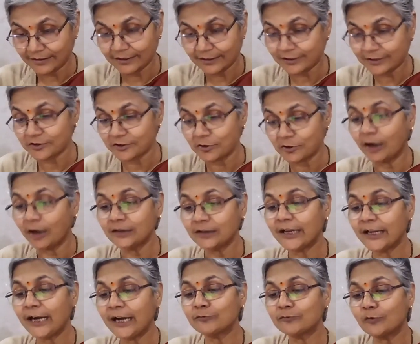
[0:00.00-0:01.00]
It's not
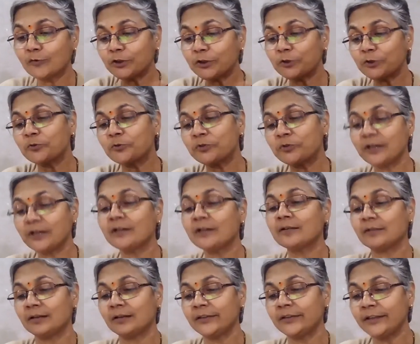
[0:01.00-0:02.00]
that what you did
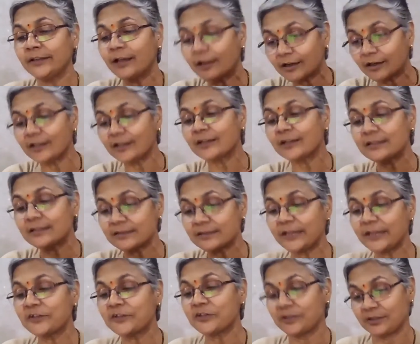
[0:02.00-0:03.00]
in the earlier
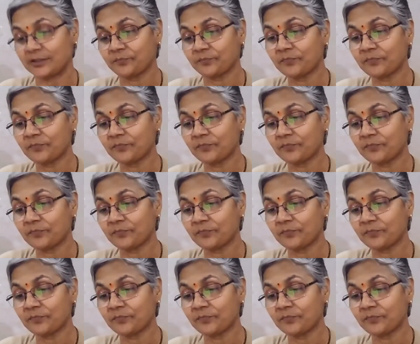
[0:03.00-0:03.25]
stages.